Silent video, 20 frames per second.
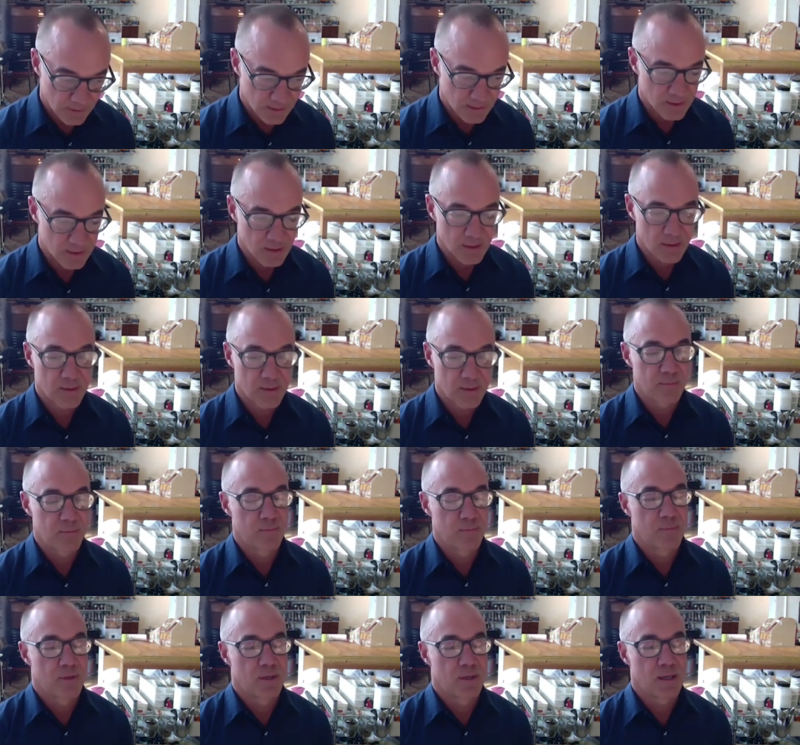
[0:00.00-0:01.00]
Uh,
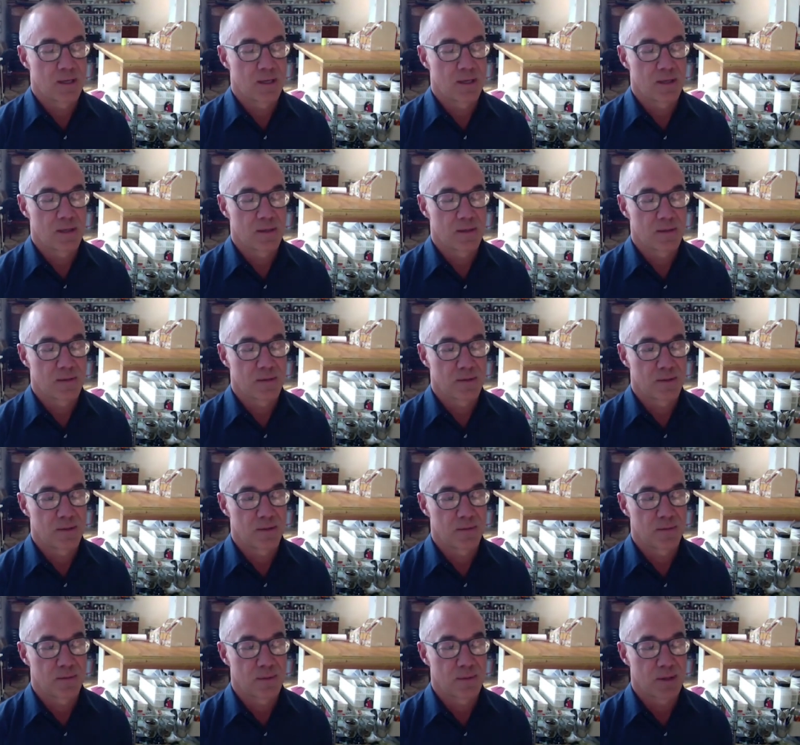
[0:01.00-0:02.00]
and
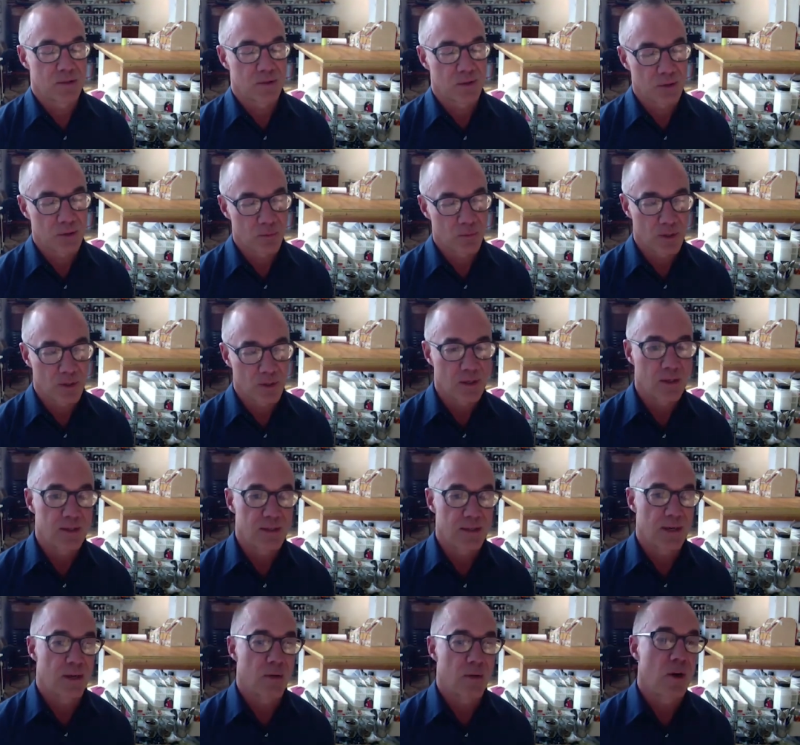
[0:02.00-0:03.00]
I started working on
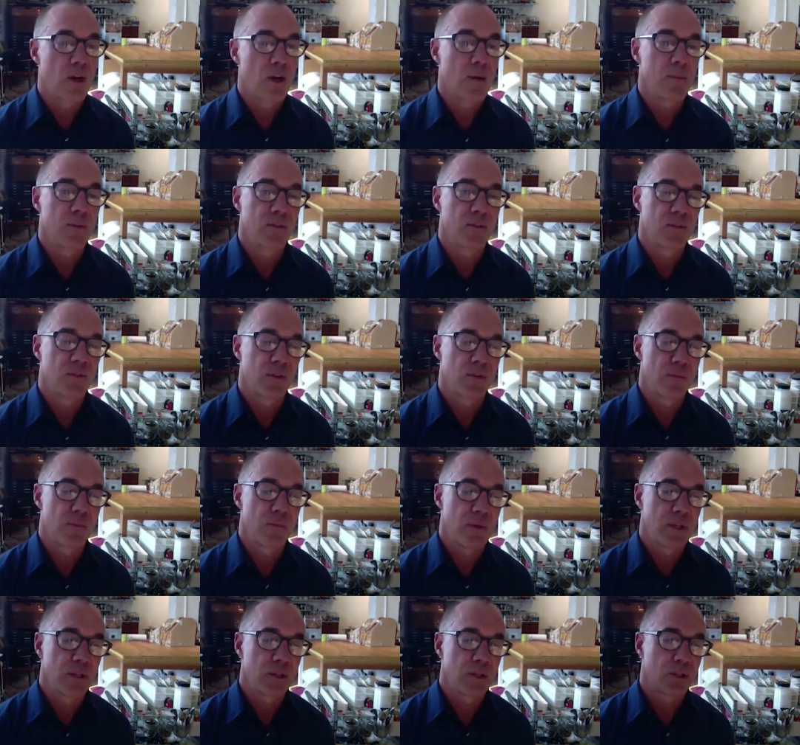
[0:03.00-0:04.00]
dioramas, sort of
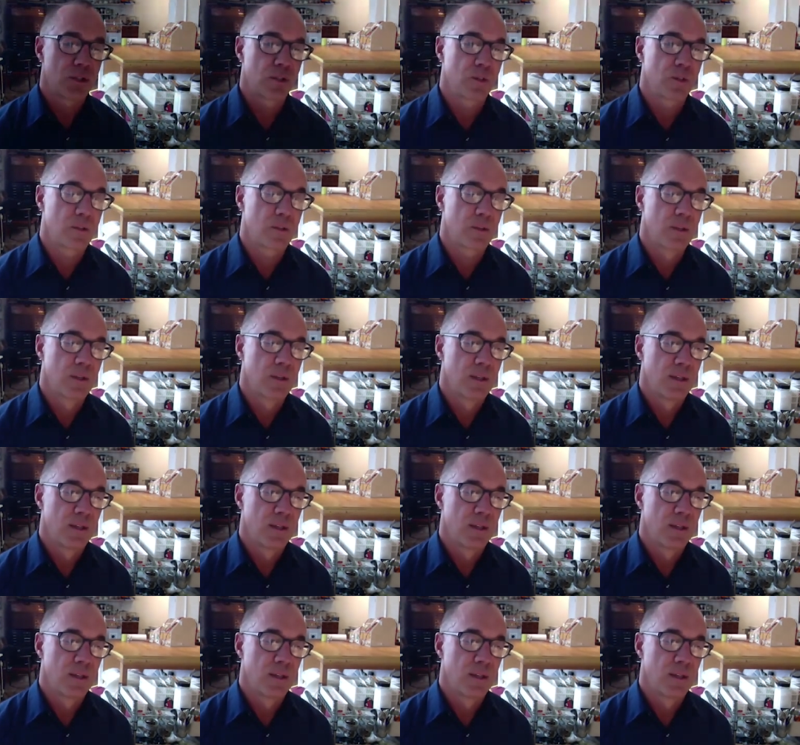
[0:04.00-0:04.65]
miniature